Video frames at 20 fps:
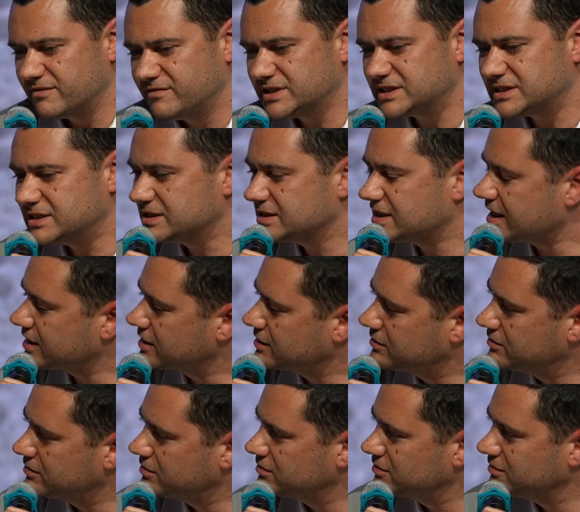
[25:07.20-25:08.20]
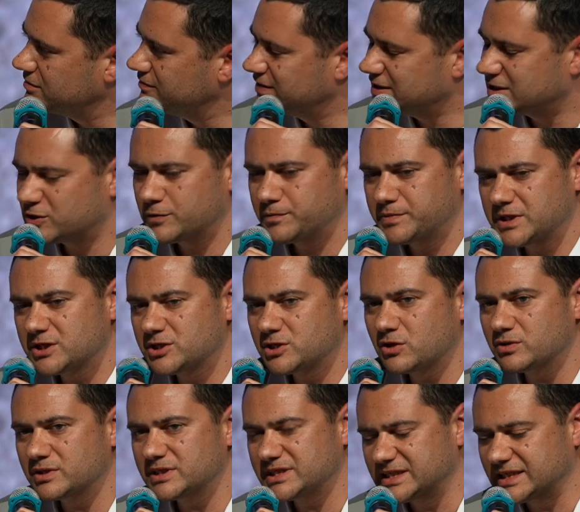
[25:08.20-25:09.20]
this should be
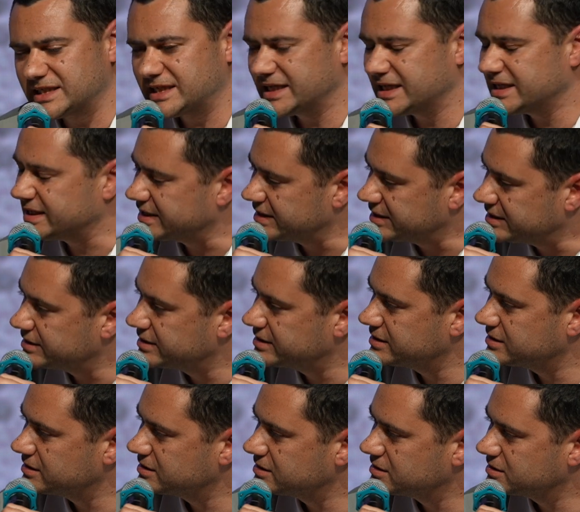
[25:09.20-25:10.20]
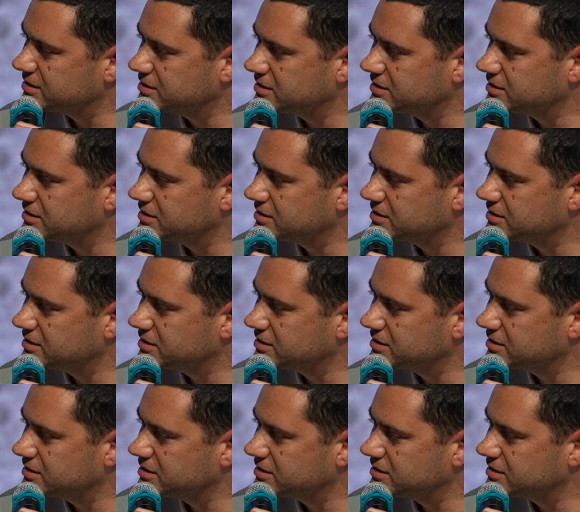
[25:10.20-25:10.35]
shown to kids."